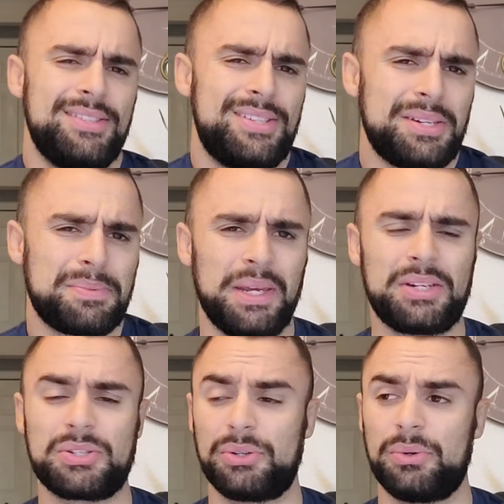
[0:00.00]
just make
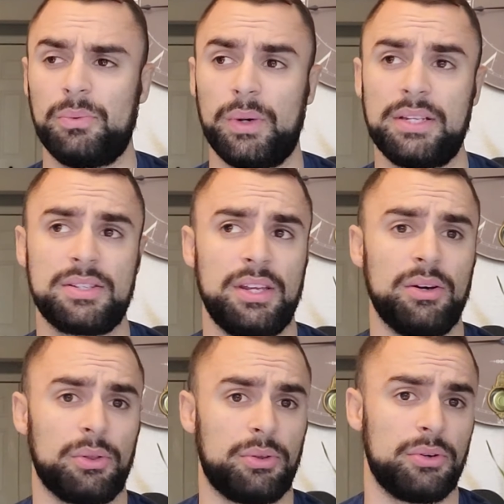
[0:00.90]
sure Wednesday
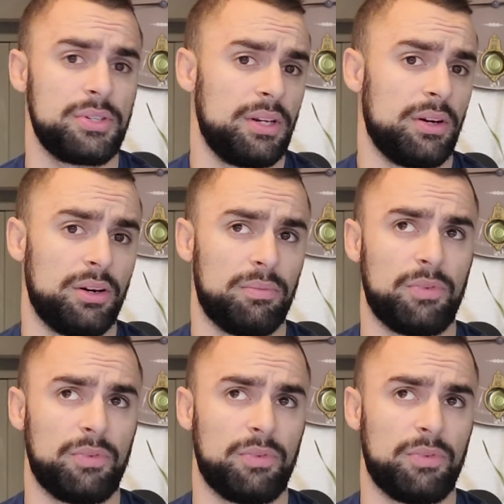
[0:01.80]
or Thursday or